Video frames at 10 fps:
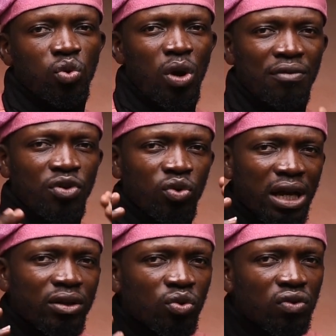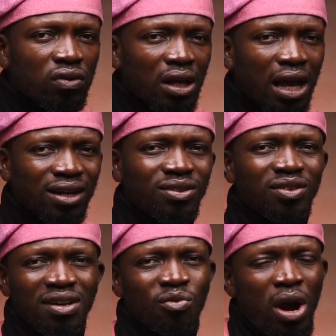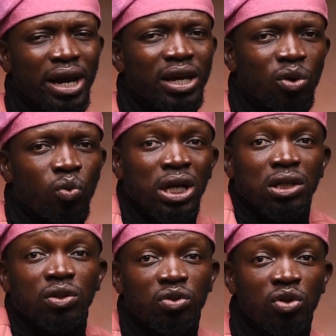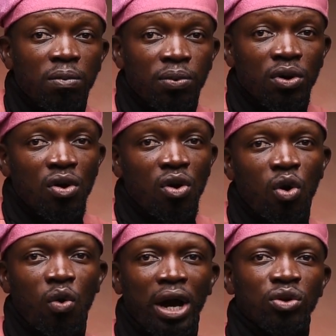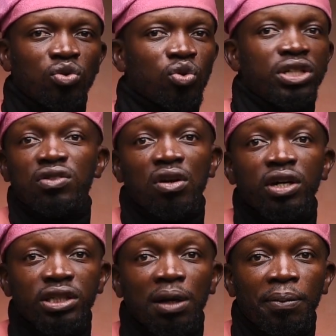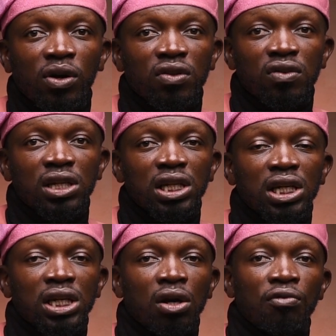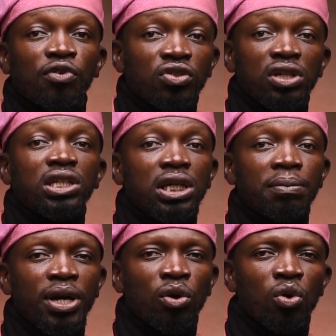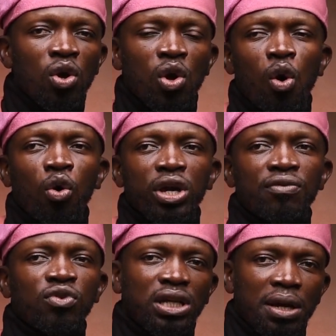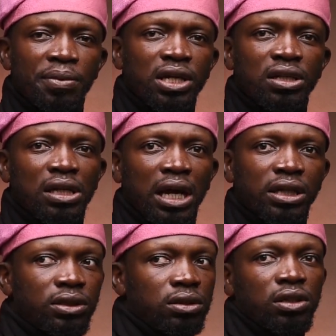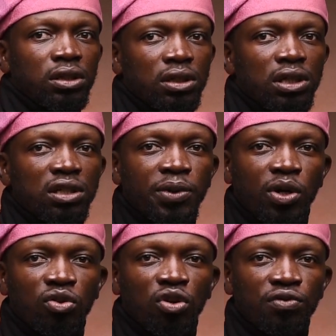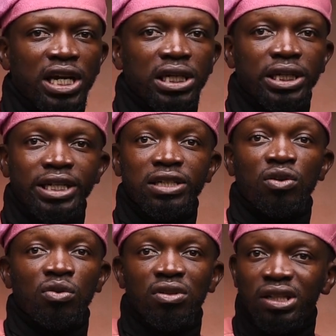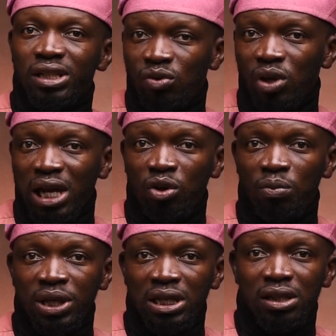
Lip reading: So have you tend to ask yourself why? Why did you stop? Or are you so discouraged about the unfortunate email, or even telling it that it's because of you're in a red list country, that's why you're not